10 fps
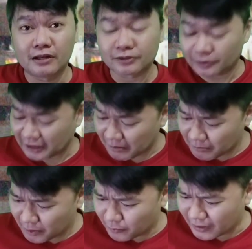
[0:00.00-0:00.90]
So,
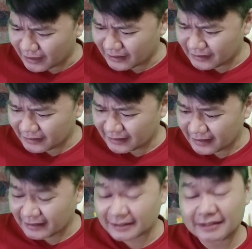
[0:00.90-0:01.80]
number one,
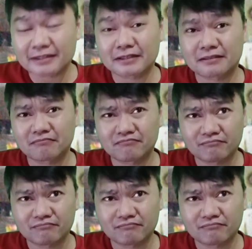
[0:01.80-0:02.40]
since